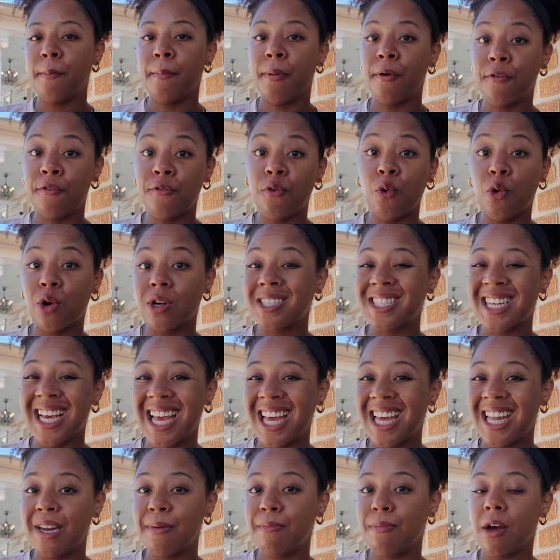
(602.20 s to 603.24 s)
before
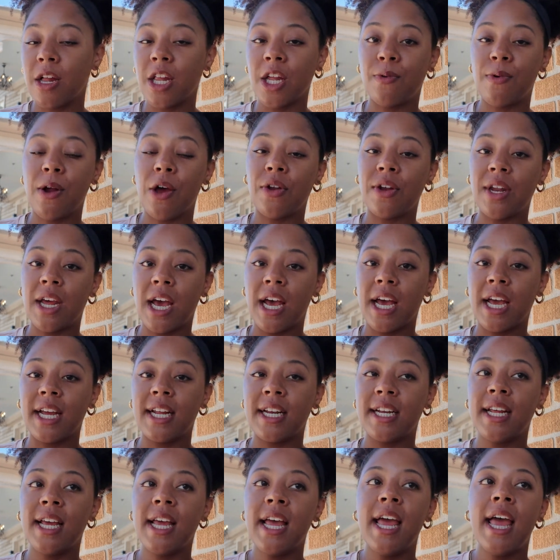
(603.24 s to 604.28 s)
10, probably around
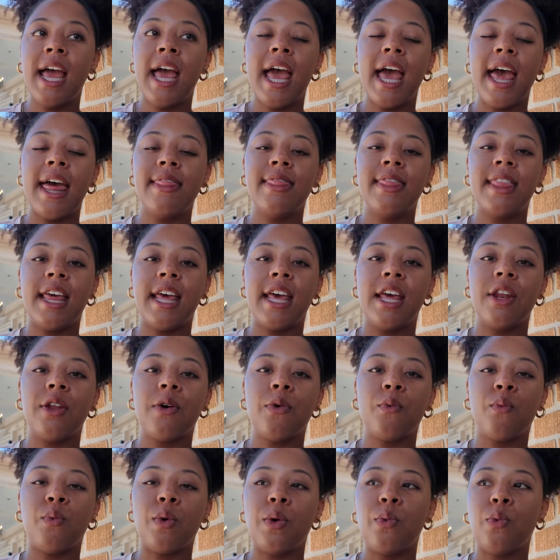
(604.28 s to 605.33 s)
9. And
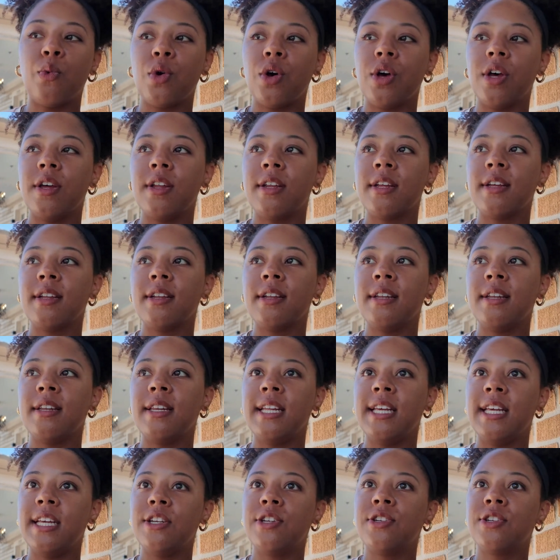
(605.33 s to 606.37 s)
then we would
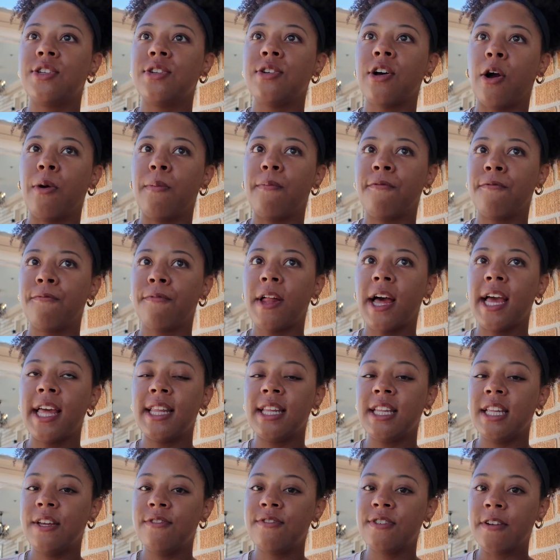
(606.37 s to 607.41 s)
need, our
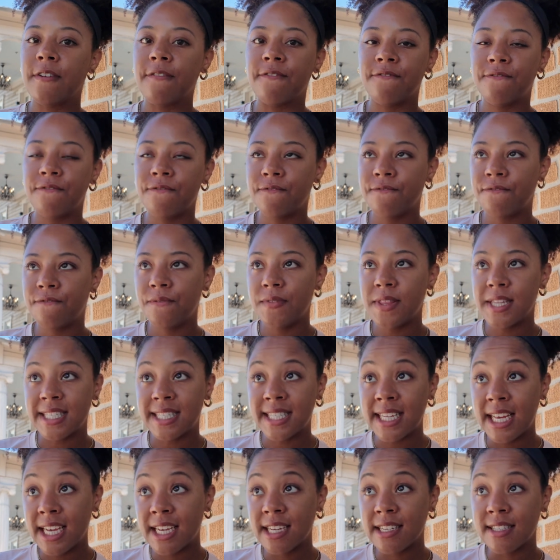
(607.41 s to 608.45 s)
flight leaves at
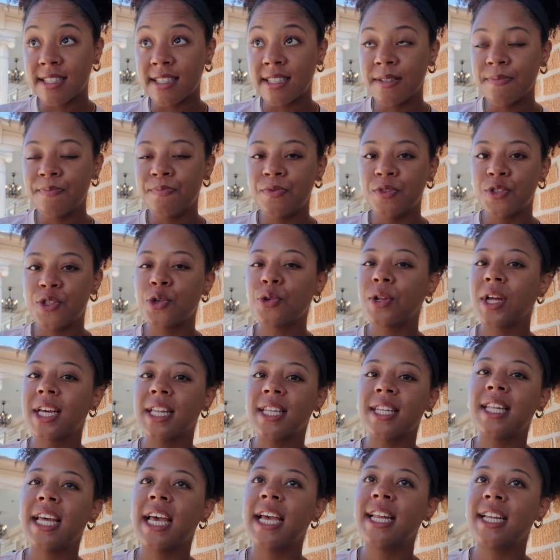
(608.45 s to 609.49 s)
6. So like
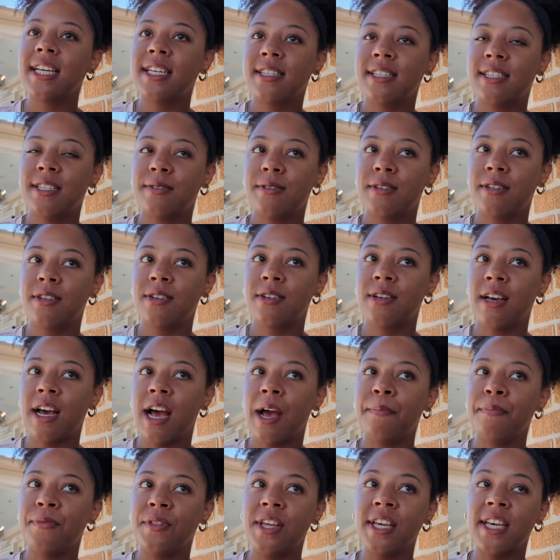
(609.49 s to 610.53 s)
latest,
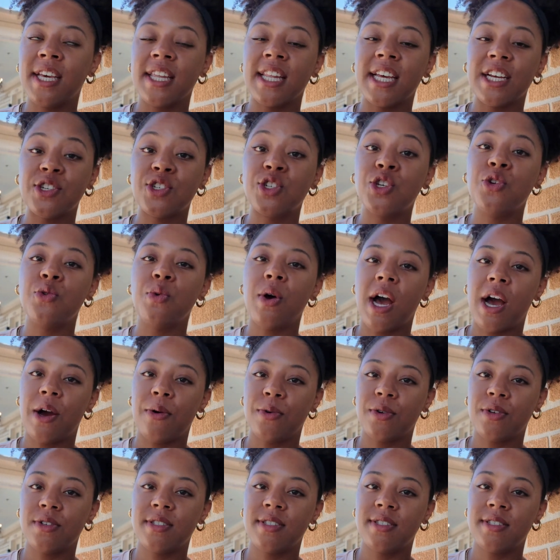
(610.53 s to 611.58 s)
I'm thinking like 2
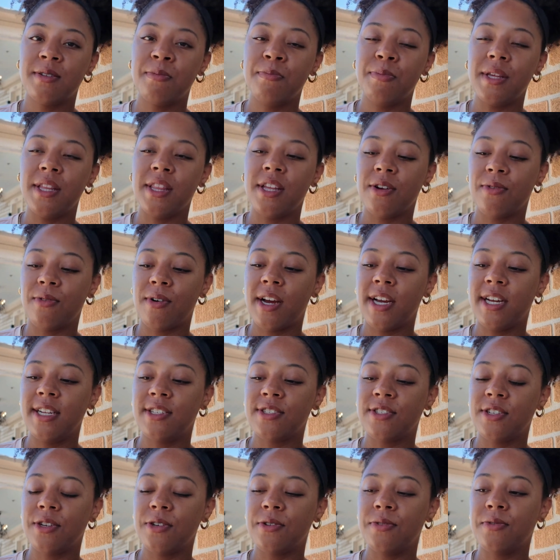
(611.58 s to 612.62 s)
hours to be there,
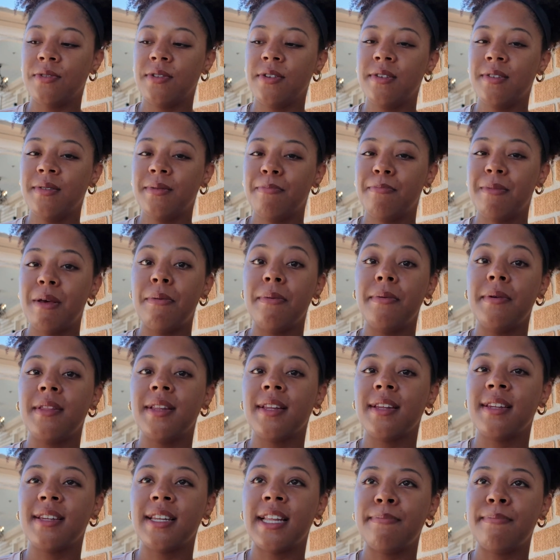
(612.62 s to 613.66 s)
right? So maybe
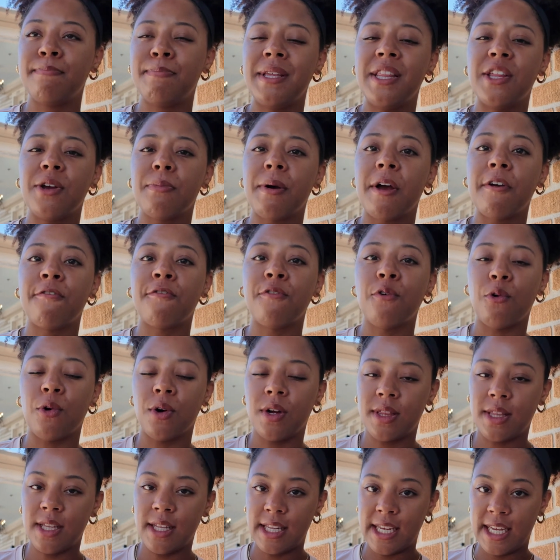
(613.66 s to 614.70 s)
be there by
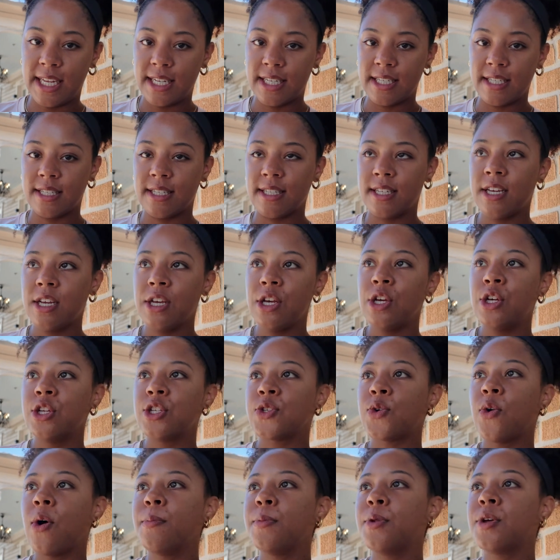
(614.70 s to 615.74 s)
4 at the latest.
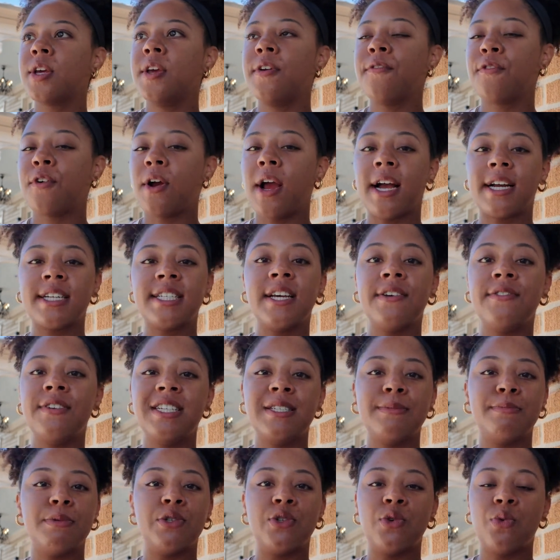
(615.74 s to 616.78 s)
So I'm looking for
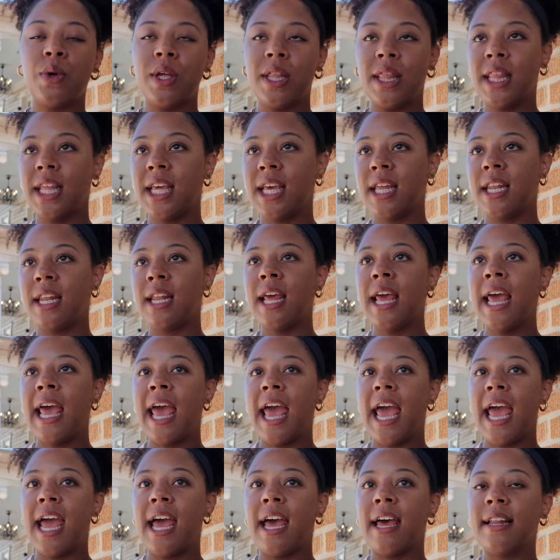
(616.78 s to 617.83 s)
activities between then.
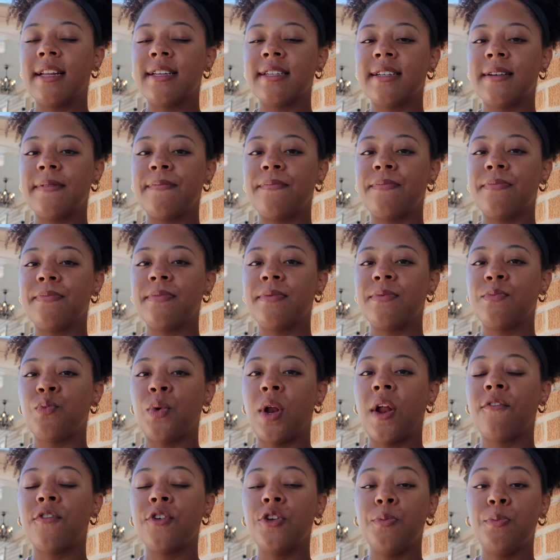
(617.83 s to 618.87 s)
And
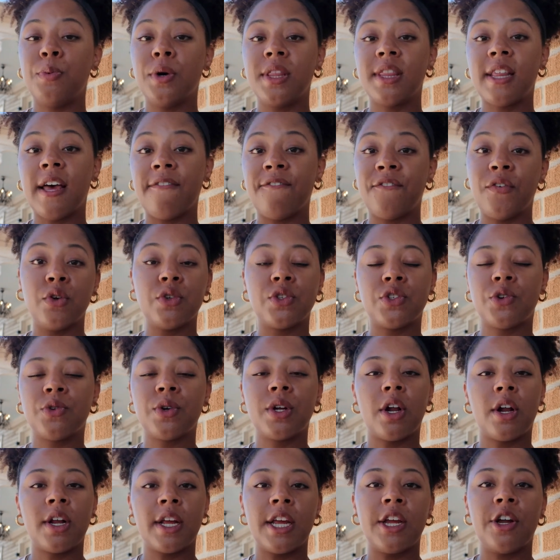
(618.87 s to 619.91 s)
whenever you put that filter
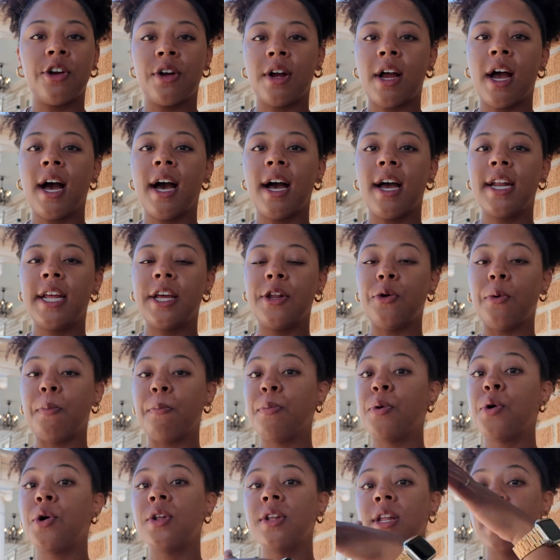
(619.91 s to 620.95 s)
in on Get Your Guide, it'll
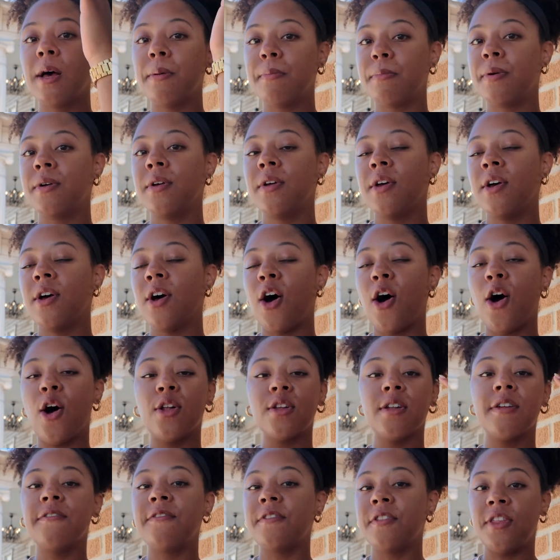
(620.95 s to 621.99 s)
pull up
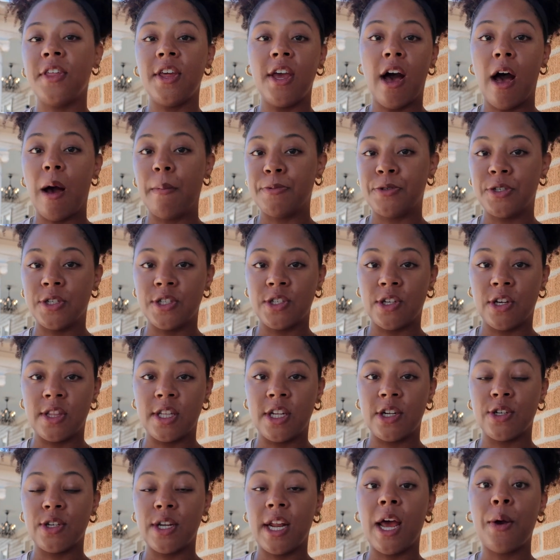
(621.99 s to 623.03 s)
all of the options on
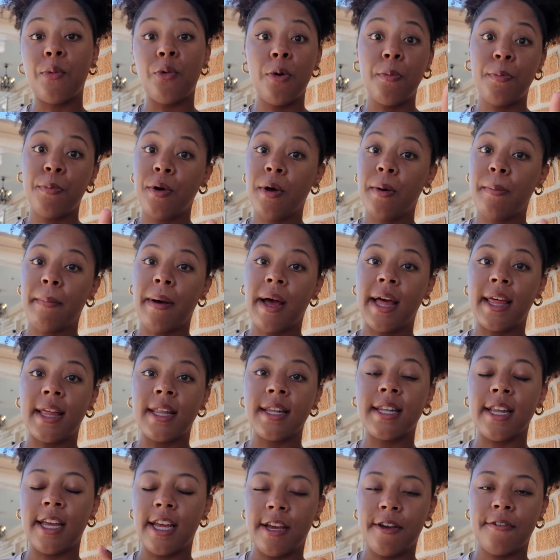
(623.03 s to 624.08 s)
there. And I will put my
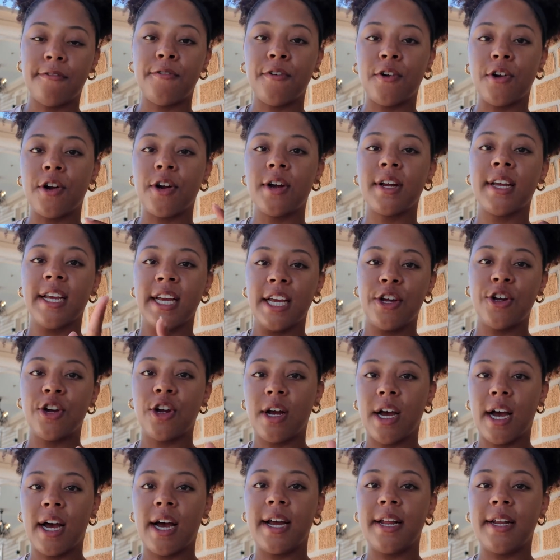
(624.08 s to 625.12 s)
link for Get Your
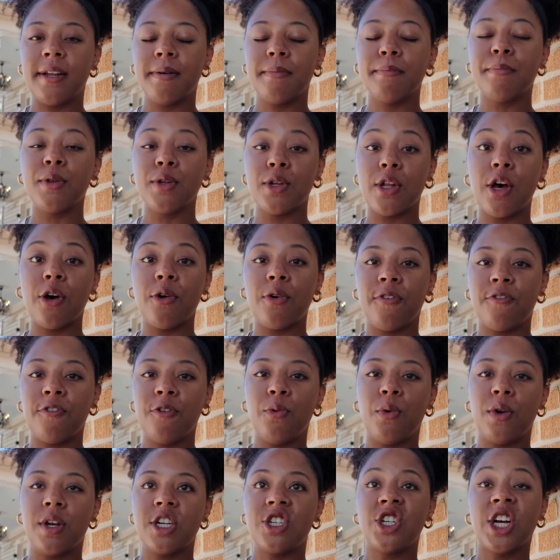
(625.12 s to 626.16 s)
Guide below if
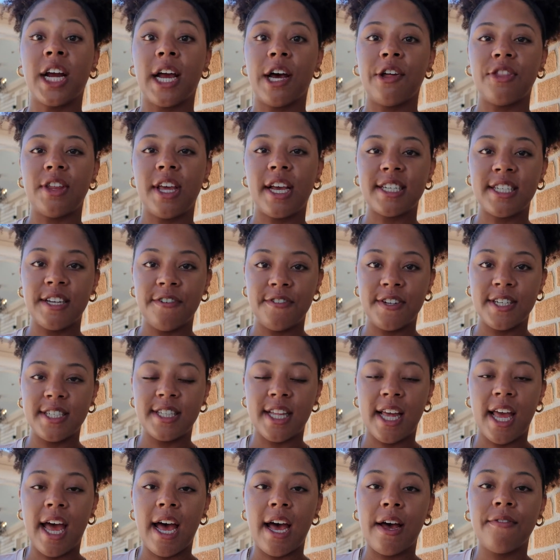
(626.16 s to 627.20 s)
you wanted to check out the activities
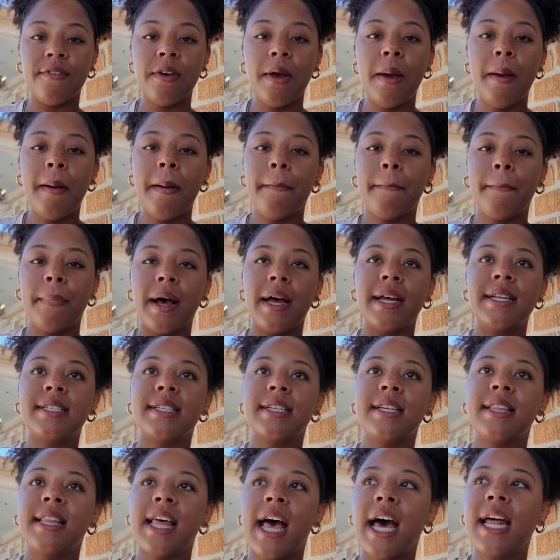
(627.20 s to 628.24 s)
they have.
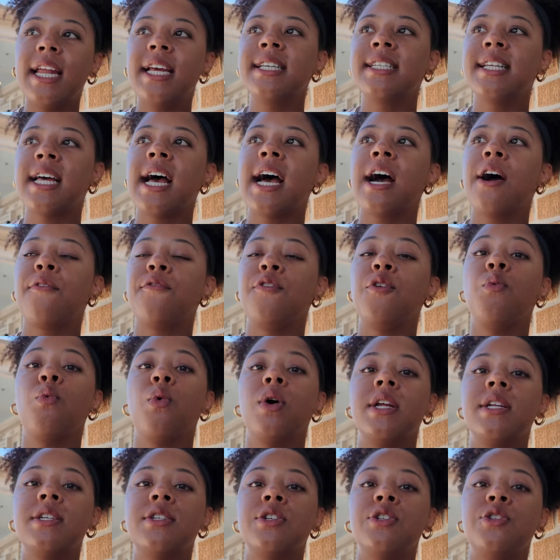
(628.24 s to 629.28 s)
But that is how, if you
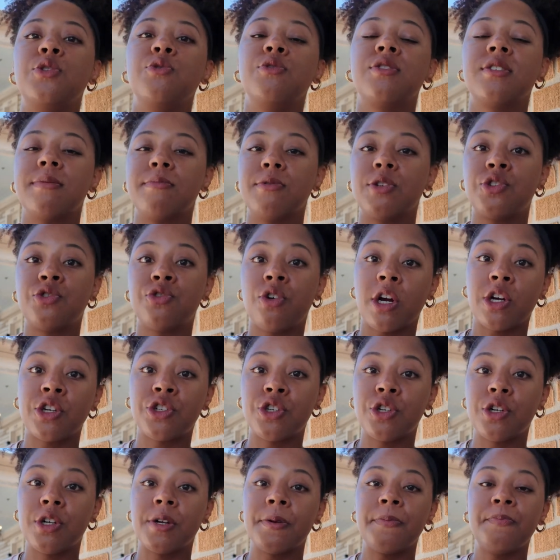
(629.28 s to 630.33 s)
wanted to do some
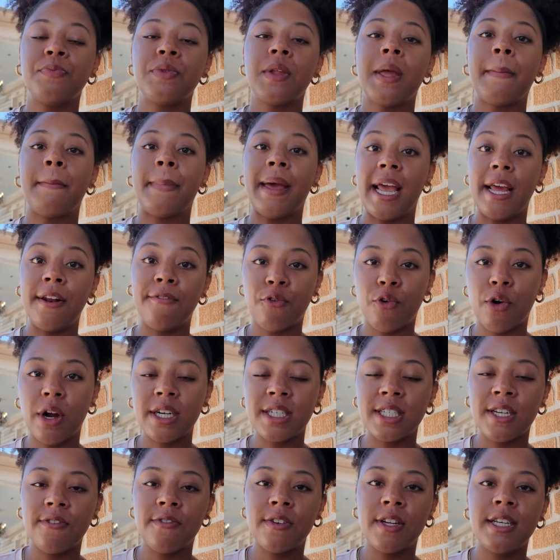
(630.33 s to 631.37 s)
structured paid for
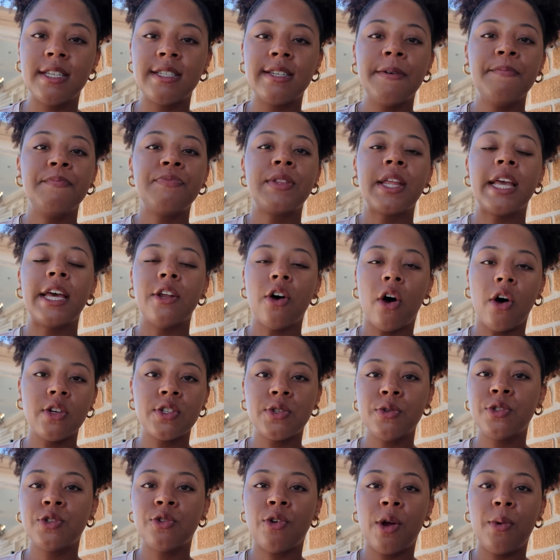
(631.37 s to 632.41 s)
activities, it
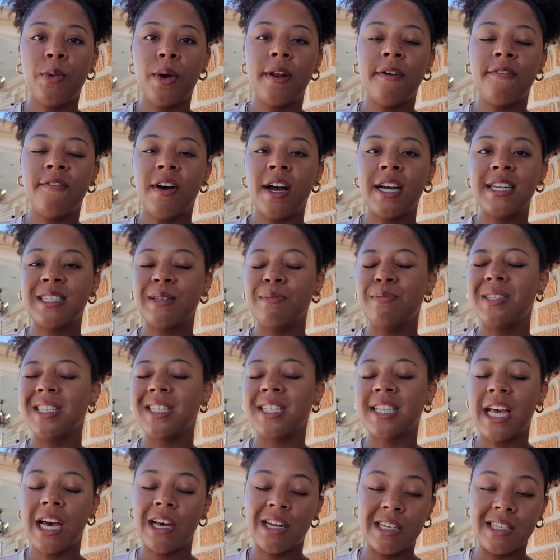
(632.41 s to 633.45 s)
also is a great way to find some
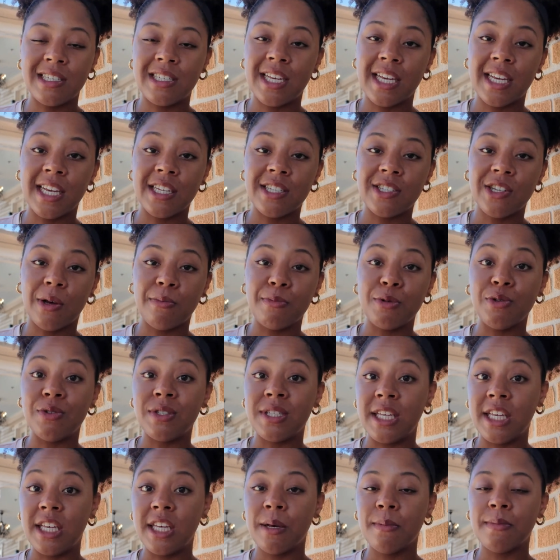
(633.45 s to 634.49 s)
discounted tickets on
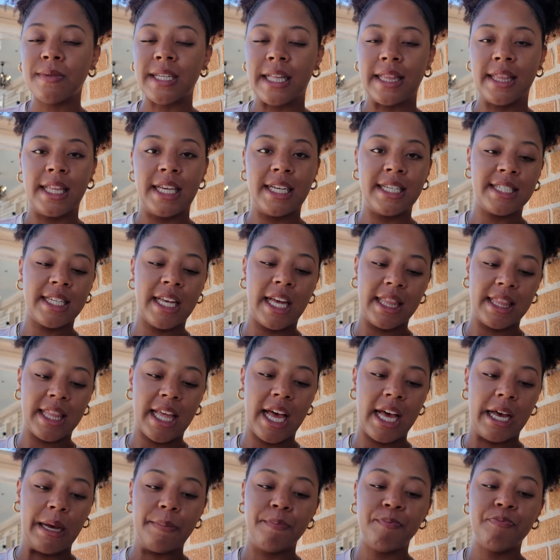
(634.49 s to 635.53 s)
museums and things like
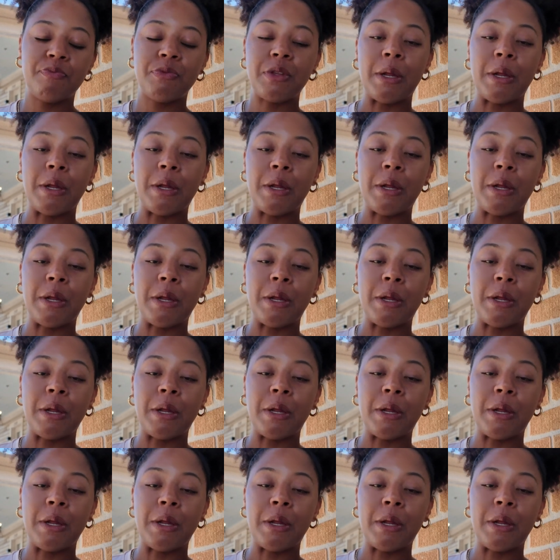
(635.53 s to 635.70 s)
that.